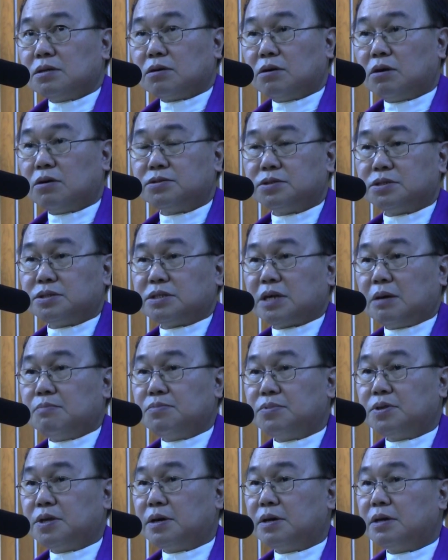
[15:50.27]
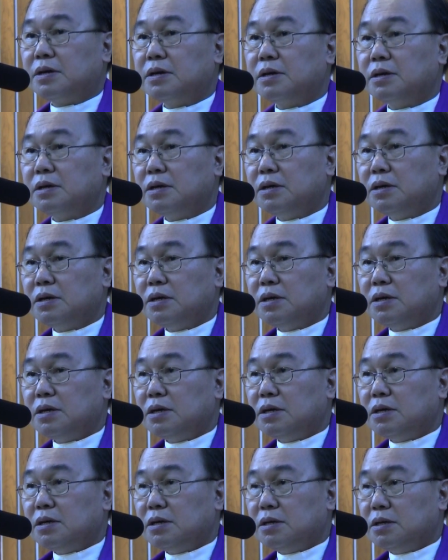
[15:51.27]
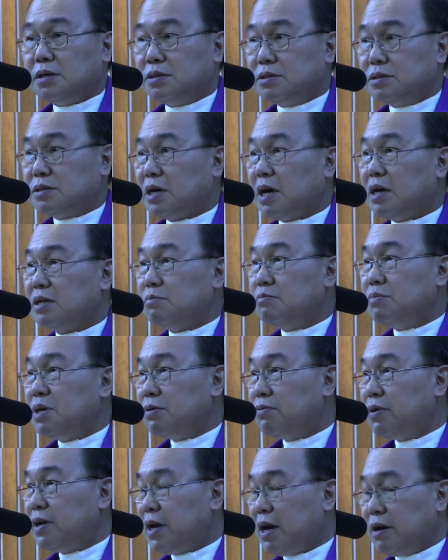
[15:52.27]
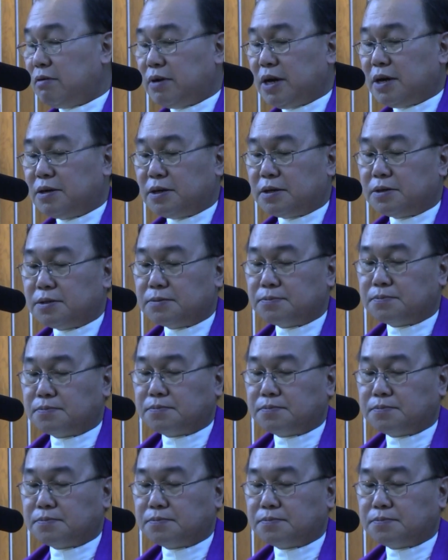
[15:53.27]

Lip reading: caused something inside me when I read it.